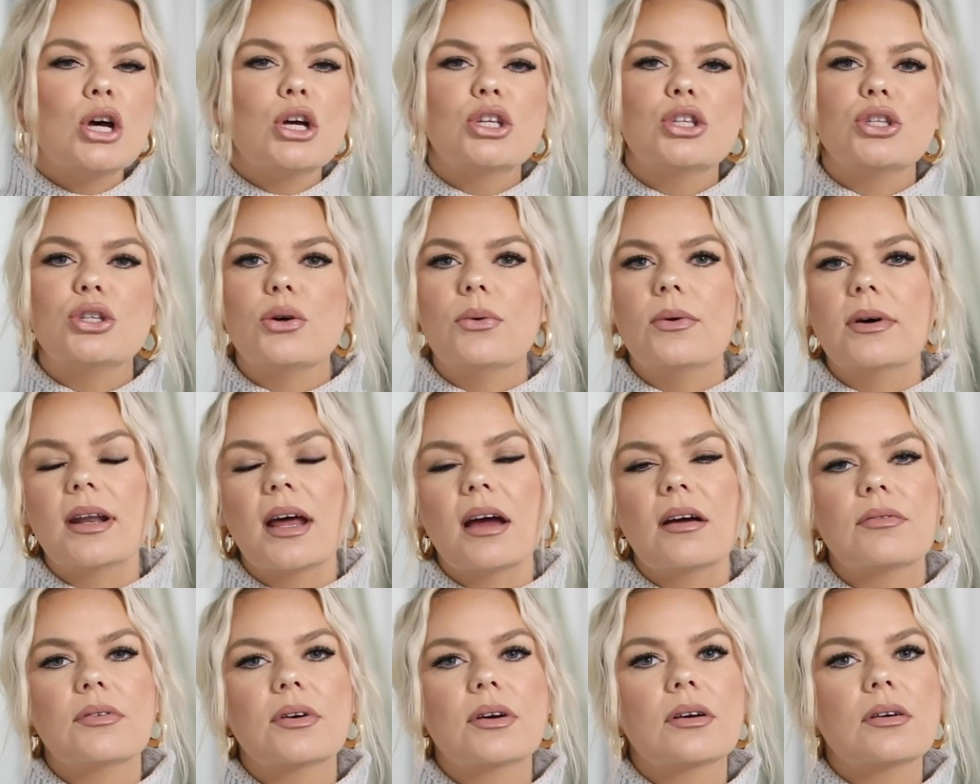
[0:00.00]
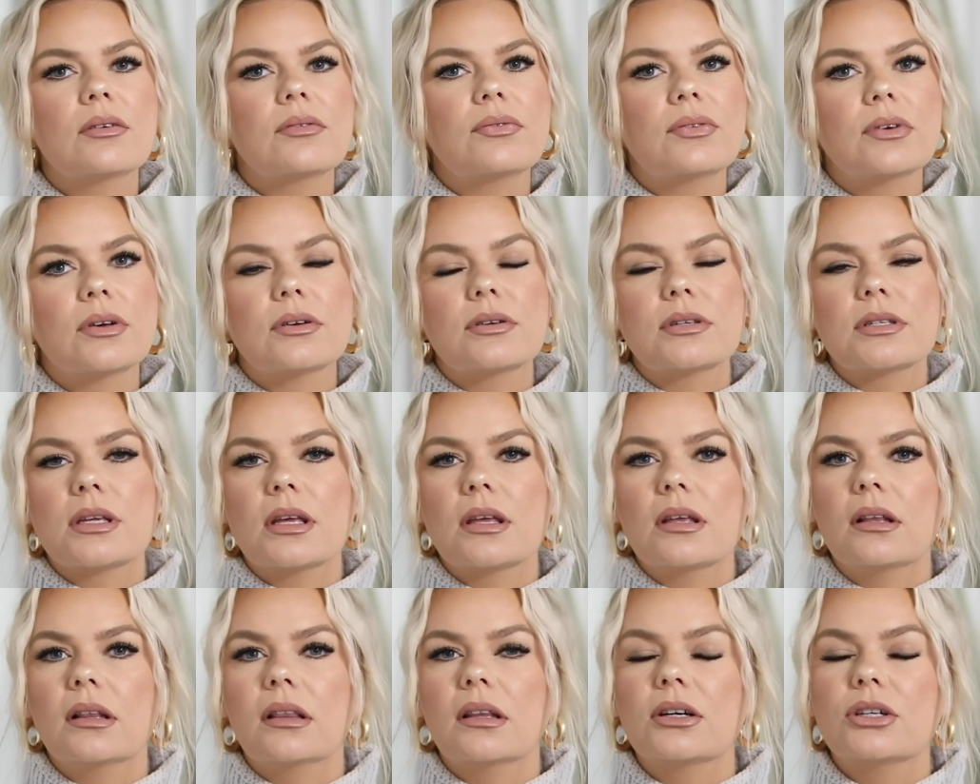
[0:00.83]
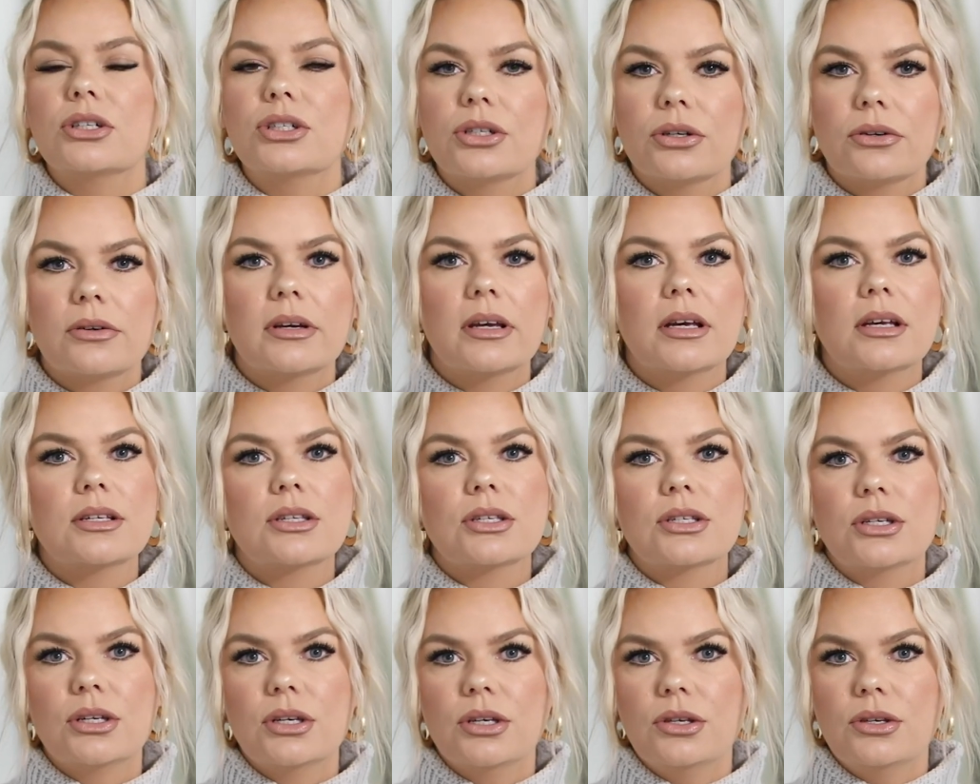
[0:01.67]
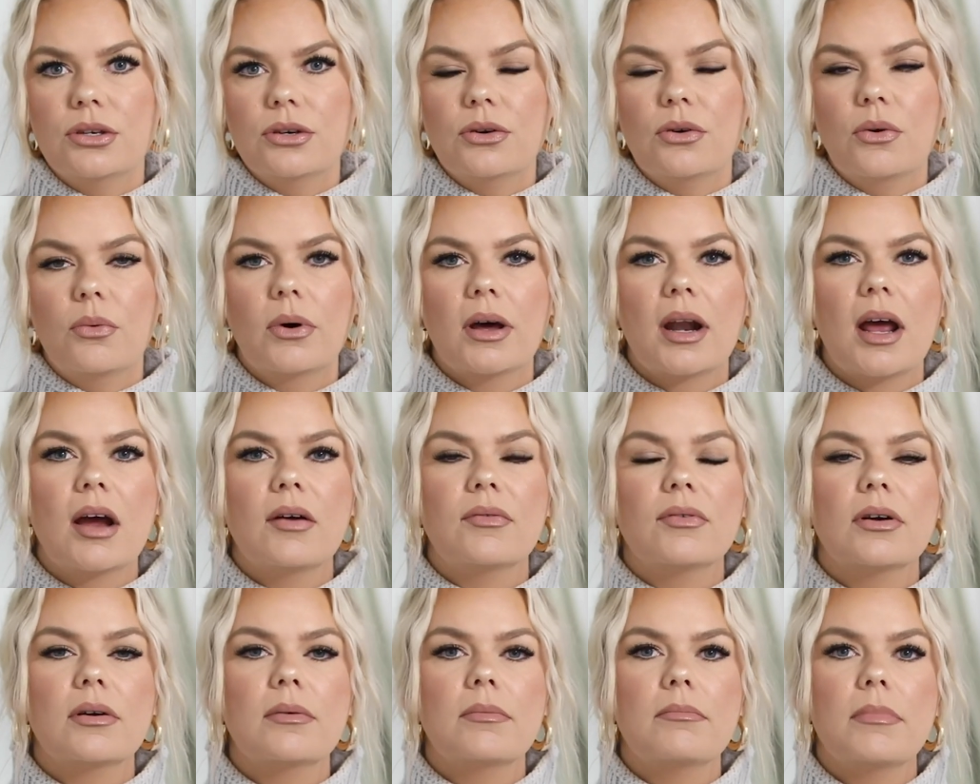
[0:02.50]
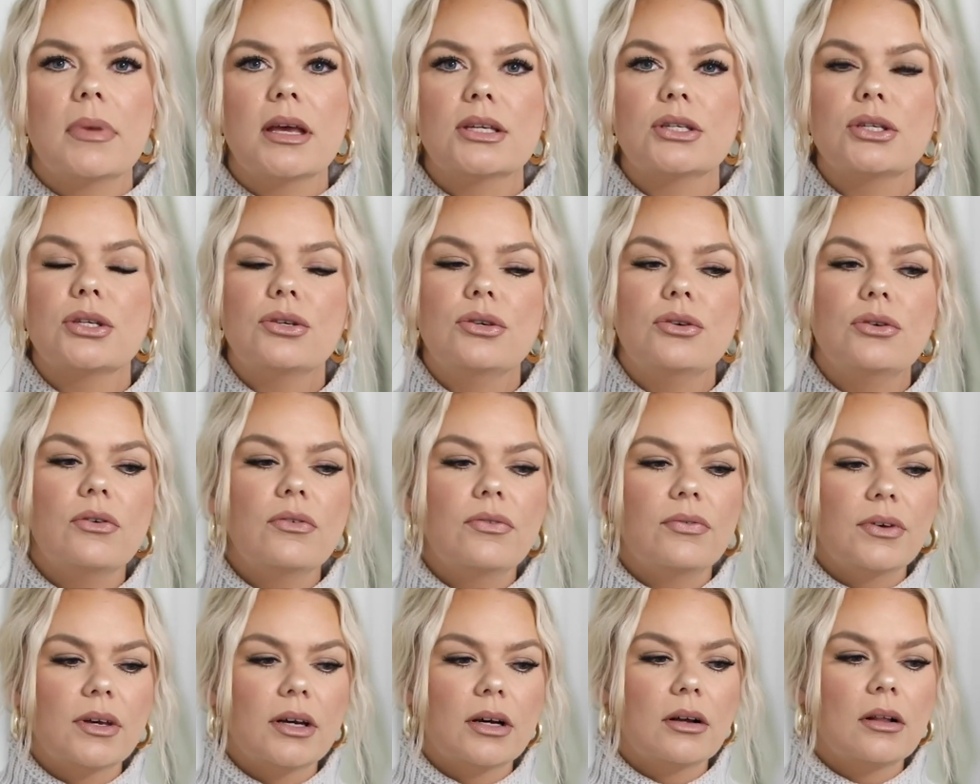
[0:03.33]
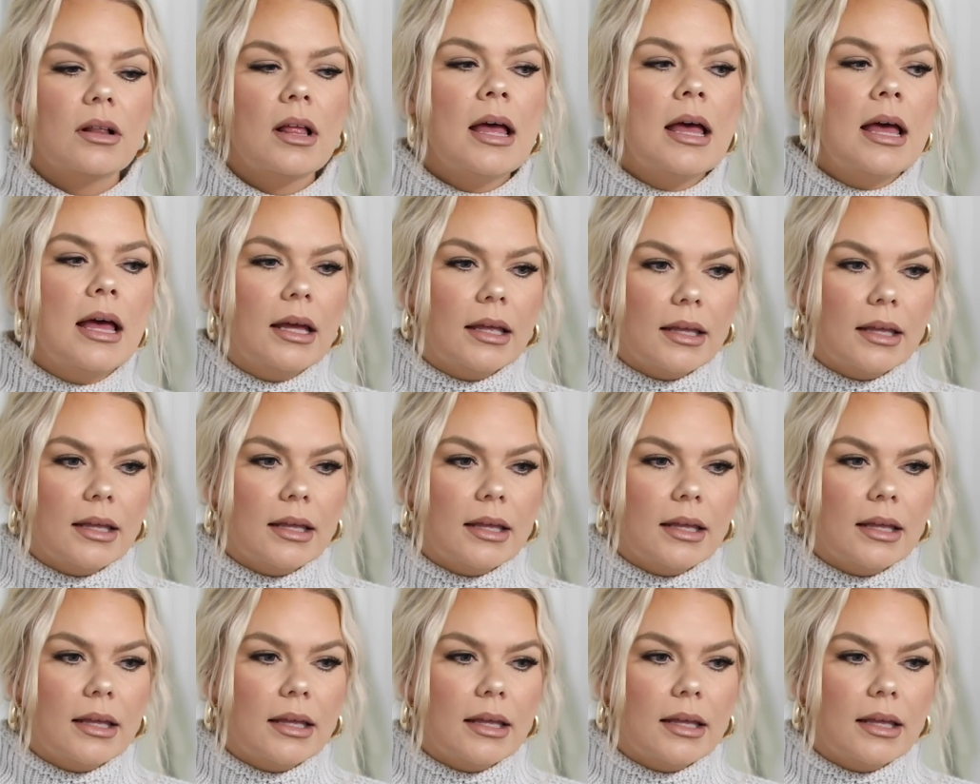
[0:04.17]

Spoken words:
Do whatever feels luxurious to you, whatever makes you feel